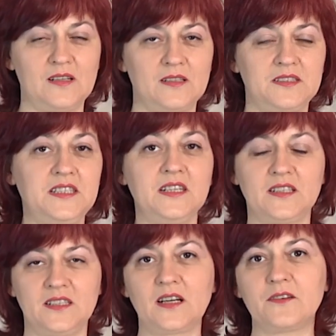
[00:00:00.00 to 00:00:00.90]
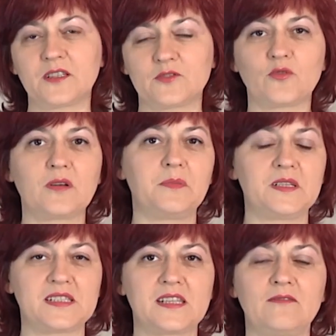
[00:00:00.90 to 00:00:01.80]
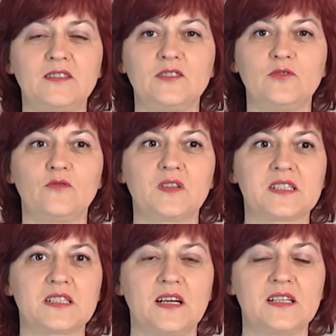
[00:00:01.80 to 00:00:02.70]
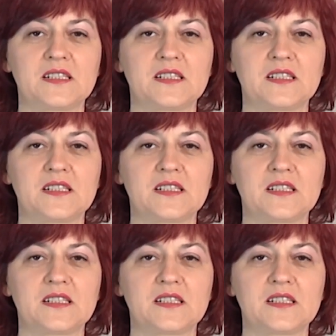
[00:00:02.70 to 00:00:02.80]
Next technique is hairpin lace.